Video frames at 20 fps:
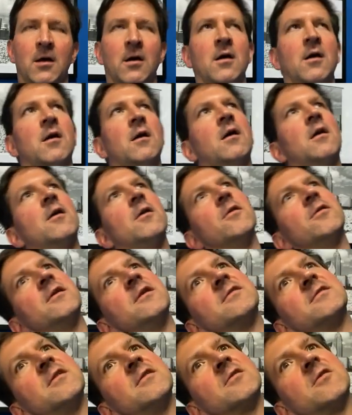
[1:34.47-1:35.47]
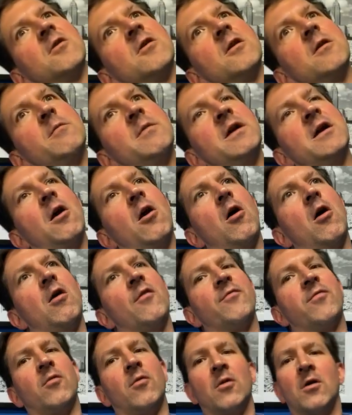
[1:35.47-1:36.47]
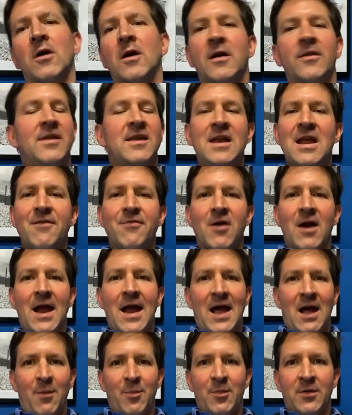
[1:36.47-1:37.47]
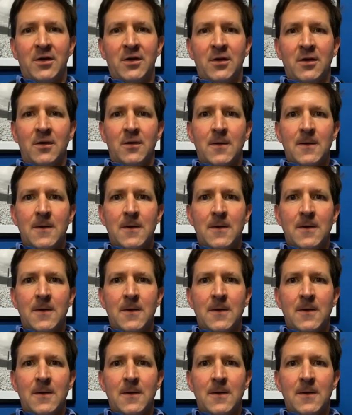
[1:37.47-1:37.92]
oh, this is going to be awful, they never happen.